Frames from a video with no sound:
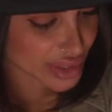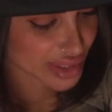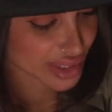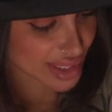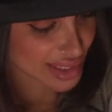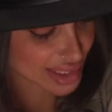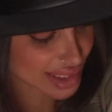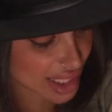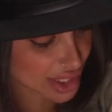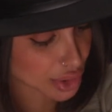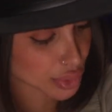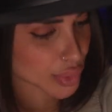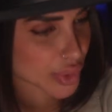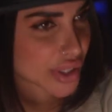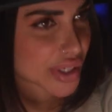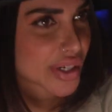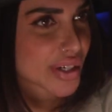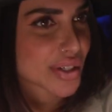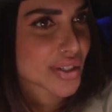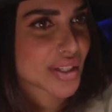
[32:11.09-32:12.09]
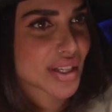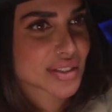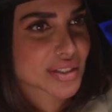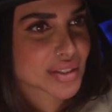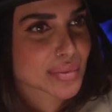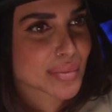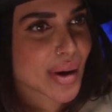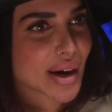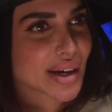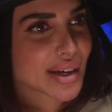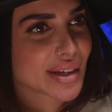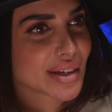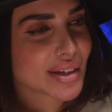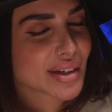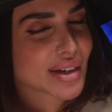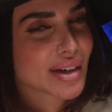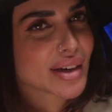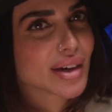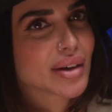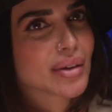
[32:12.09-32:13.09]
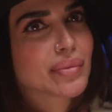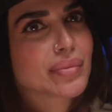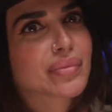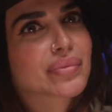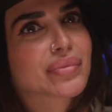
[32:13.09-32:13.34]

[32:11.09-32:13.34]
It says light worker. That's my...